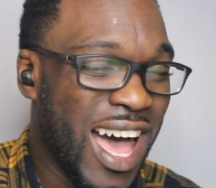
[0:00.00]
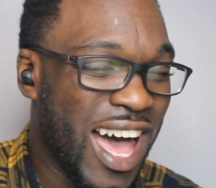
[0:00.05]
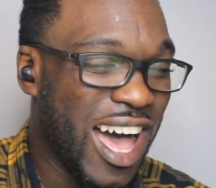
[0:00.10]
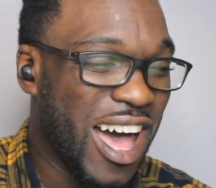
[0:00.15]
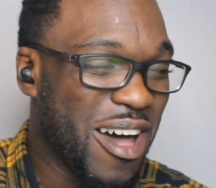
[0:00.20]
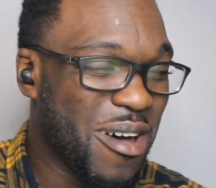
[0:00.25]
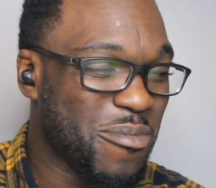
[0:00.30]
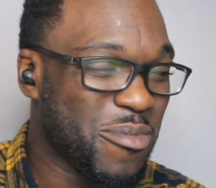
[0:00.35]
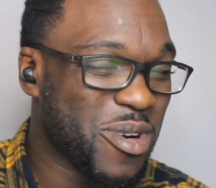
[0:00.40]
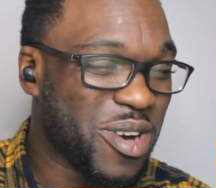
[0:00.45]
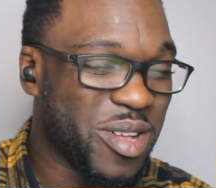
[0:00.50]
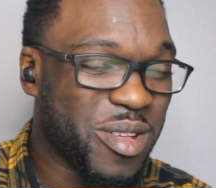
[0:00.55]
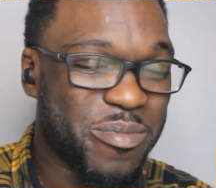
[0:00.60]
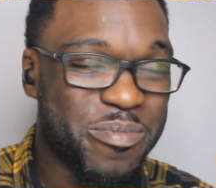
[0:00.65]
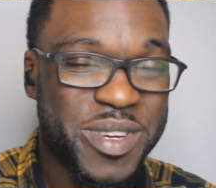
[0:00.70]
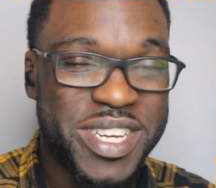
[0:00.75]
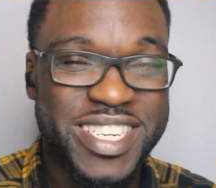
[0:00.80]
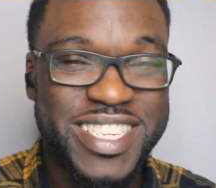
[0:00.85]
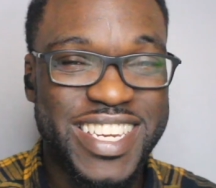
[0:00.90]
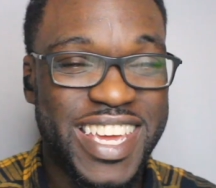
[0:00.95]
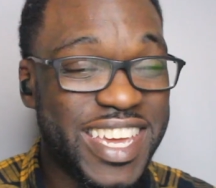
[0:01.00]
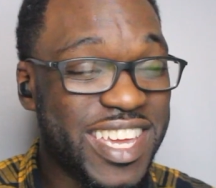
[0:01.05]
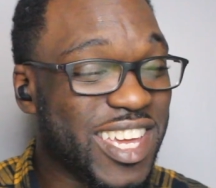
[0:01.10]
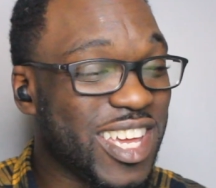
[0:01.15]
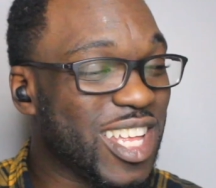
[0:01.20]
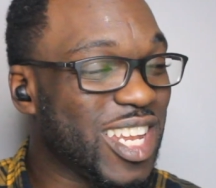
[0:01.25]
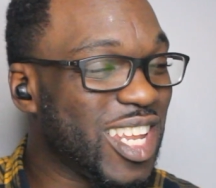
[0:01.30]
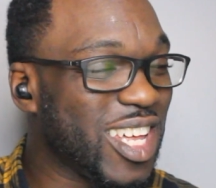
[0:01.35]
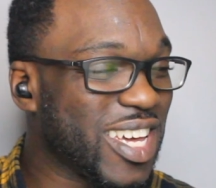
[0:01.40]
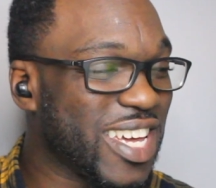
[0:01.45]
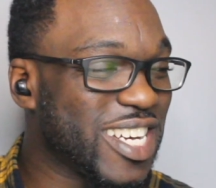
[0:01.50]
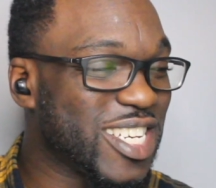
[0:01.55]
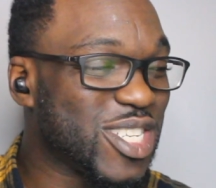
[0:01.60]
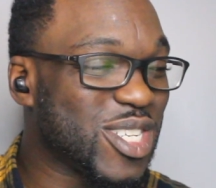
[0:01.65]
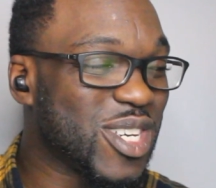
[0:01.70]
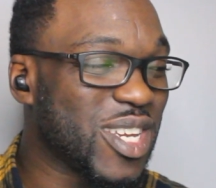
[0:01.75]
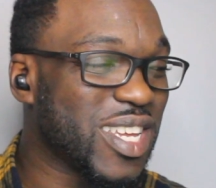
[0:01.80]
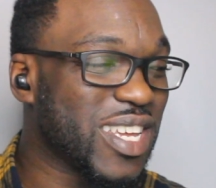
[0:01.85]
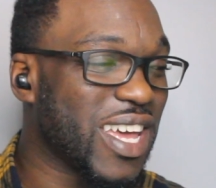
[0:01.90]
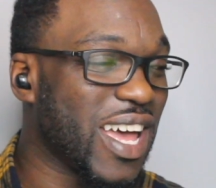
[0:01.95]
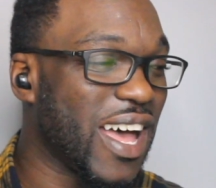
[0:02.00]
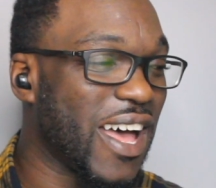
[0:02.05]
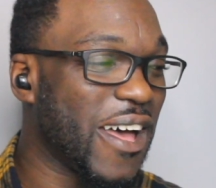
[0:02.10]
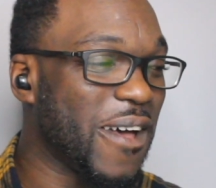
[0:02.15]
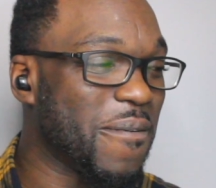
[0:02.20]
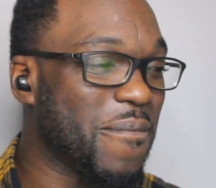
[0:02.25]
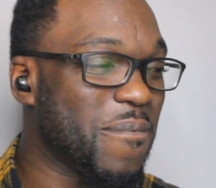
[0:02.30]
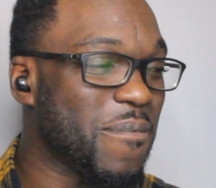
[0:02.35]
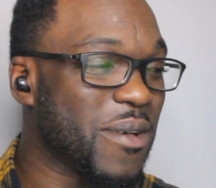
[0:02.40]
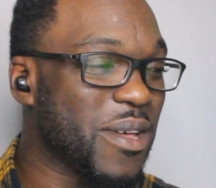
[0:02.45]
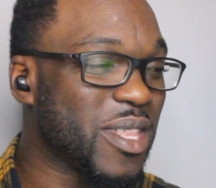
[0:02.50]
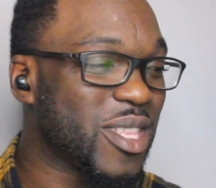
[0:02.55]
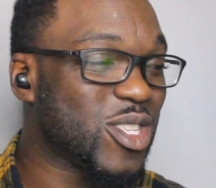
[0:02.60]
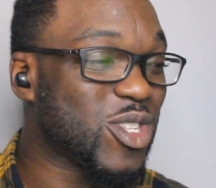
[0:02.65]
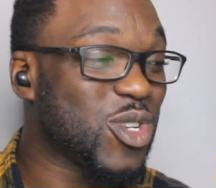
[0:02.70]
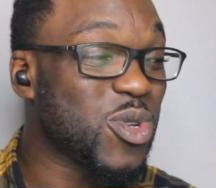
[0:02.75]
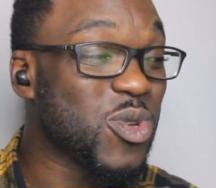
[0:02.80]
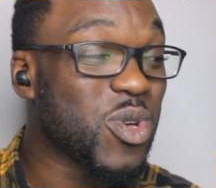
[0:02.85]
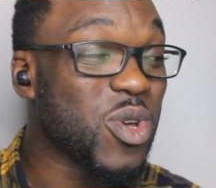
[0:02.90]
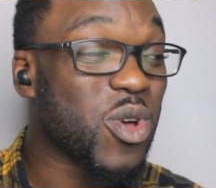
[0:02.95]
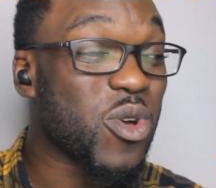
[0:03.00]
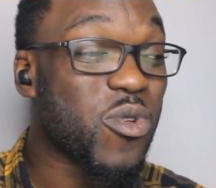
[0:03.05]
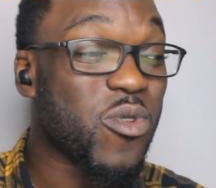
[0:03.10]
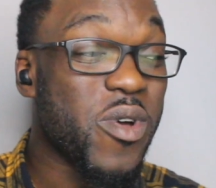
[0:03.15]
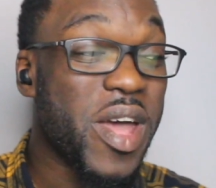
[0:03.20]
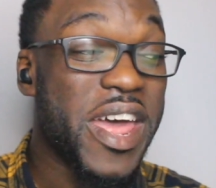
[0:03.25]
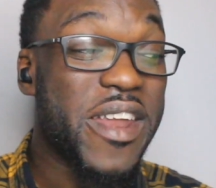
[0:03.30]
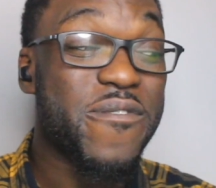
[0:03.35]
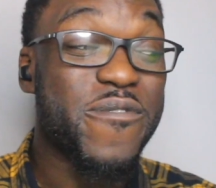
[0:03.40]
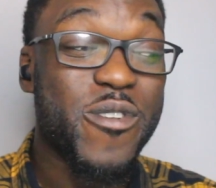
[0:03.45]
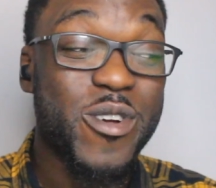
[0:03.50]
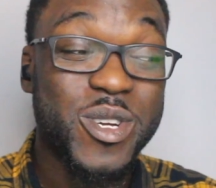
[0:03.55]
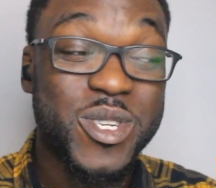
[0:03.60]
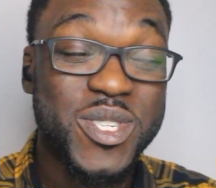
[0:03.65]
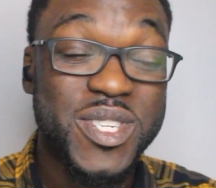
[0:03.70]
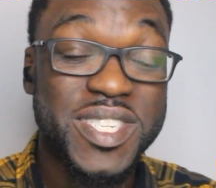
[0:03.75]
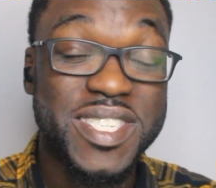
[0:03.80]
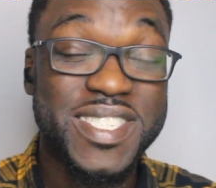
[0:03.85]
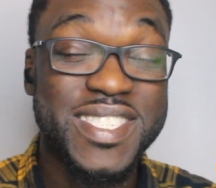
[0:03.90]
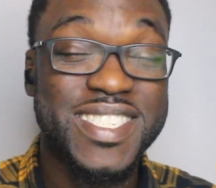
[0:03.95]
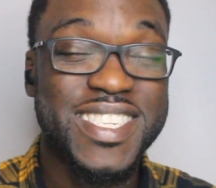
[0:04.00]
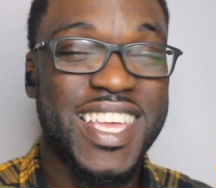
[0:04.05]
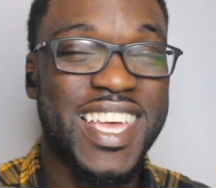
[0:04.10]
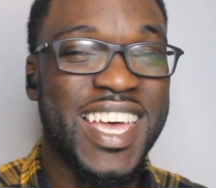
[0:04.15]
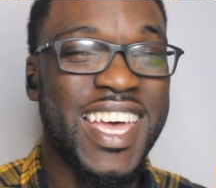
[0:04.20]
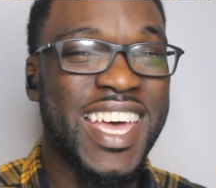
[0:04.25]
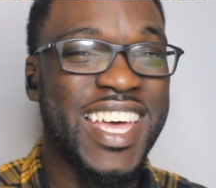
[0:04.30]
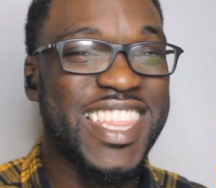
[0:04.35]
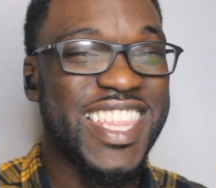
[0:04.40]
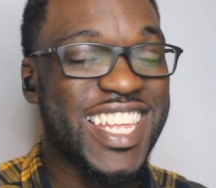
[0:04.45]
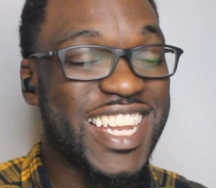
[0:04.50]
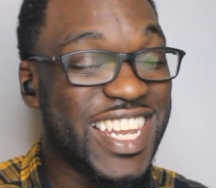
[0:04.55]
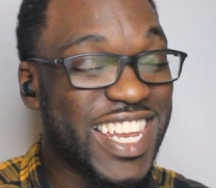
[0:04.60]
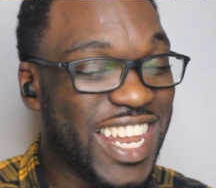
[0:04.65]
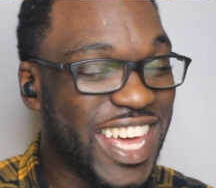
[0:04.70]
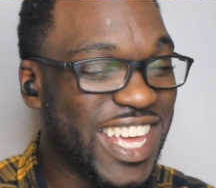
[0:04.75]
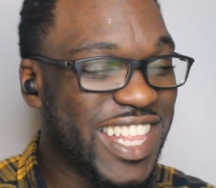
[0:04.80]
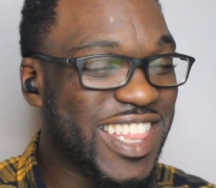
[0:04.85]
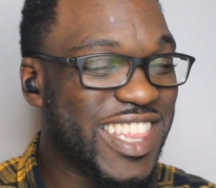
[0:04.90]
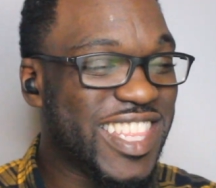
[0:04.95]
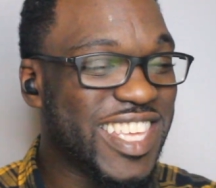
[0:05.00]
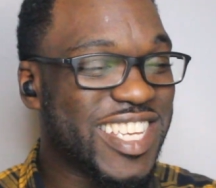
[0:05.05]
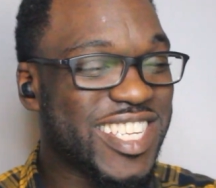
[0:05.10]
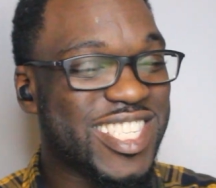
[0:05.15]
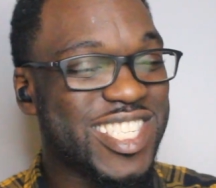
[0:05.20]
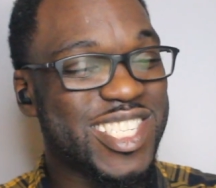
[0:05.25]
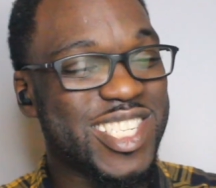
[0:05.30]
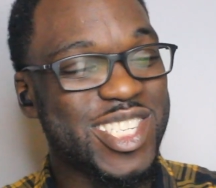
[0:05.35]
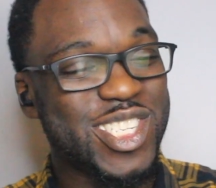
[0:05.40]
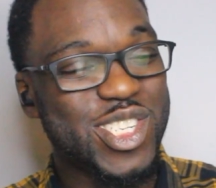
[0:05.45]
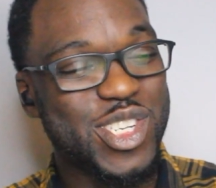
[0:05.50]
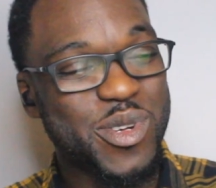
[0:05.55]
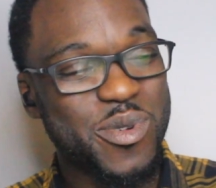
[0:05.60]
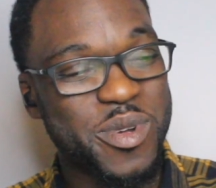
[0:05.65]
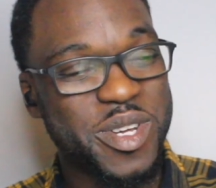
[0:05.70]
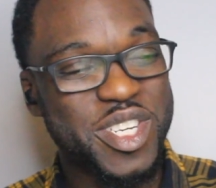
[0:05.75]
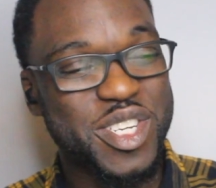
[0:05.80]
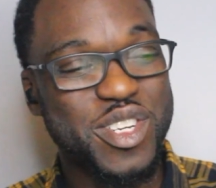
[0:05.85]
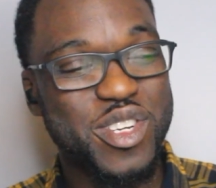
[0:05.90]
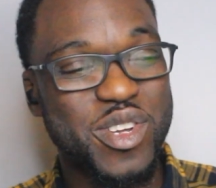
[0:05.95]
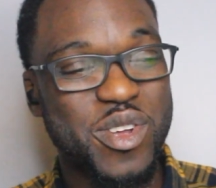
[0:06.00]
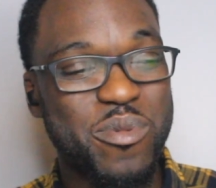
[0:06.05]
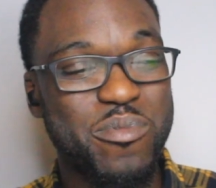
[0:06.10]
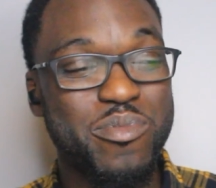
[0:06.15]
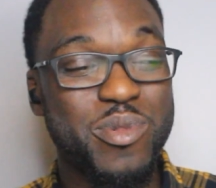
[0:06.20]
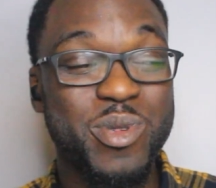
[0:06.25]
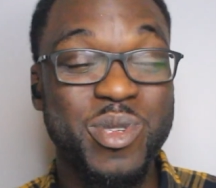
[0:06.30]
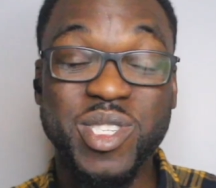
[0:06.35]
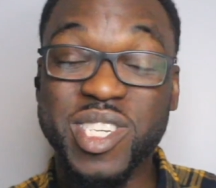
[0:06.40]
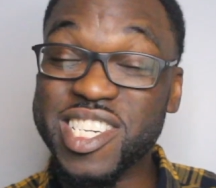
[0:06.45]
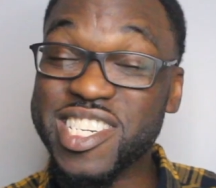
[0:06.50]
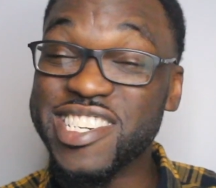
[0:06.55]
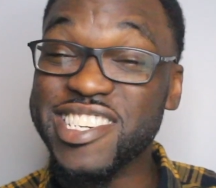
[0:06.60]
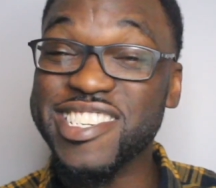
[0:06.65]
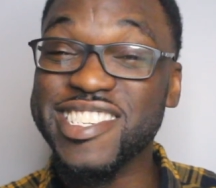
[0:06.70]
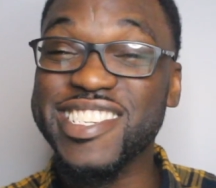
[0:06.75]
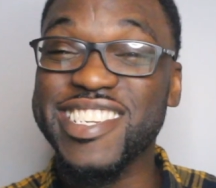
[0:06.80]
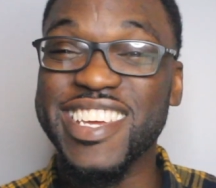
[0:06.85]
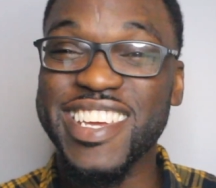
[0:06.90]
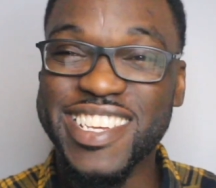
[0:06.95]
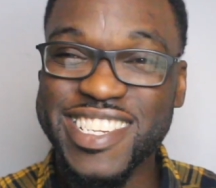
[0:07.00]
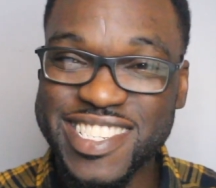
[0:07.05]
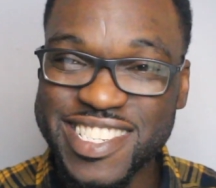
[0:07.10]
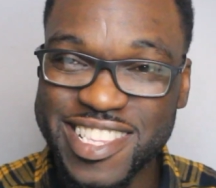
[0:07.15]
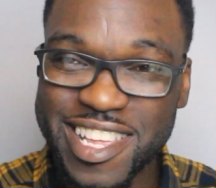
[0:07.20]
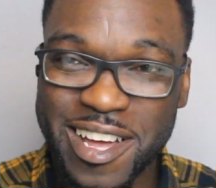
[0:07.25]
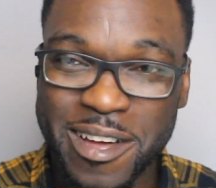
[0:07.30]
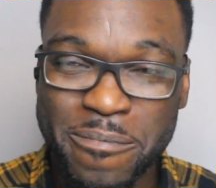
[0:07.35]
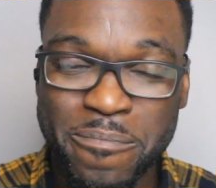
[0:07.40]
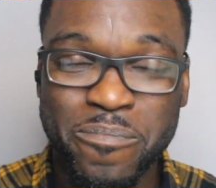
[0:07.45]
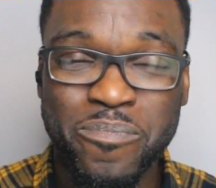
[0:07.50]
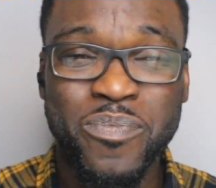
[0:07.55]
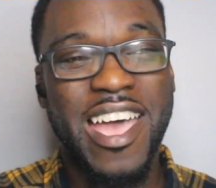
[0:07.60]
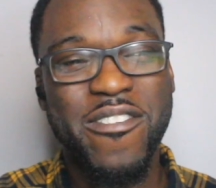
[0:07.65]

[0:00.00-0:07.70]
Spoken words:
We'll be taking a look at two Quran verses that led this Jewish musician to Islam.